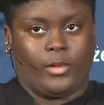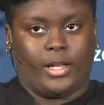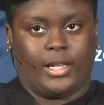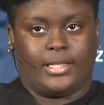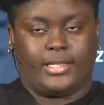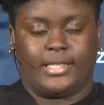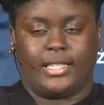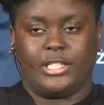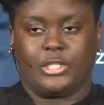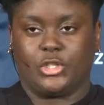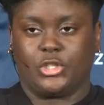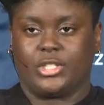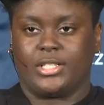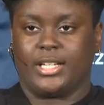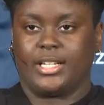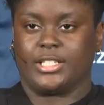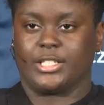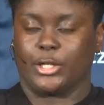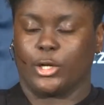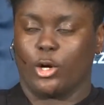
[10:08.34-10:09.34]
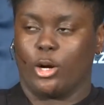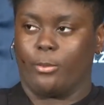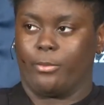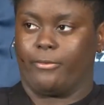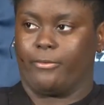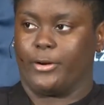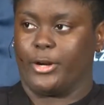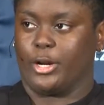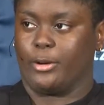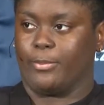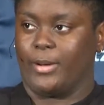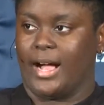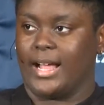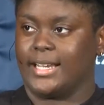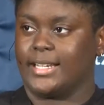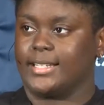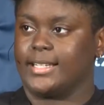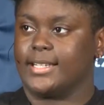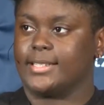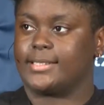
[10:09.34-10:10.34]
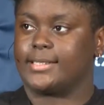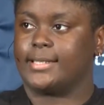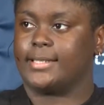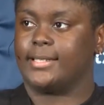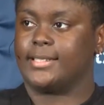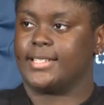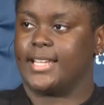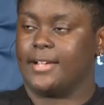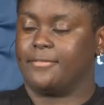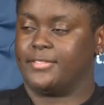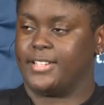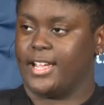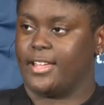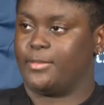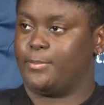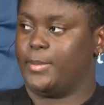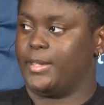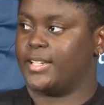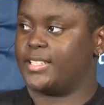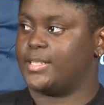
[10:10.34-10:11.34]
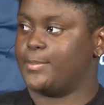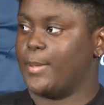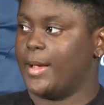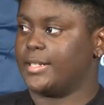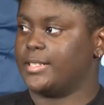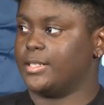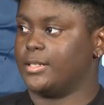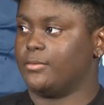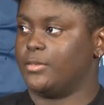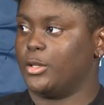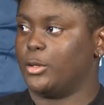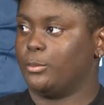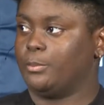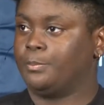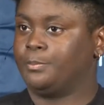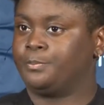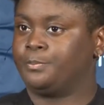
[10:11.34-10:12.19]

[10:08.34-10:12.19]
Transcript: It's interesting to grow up before your body does, and to have death be expected of you.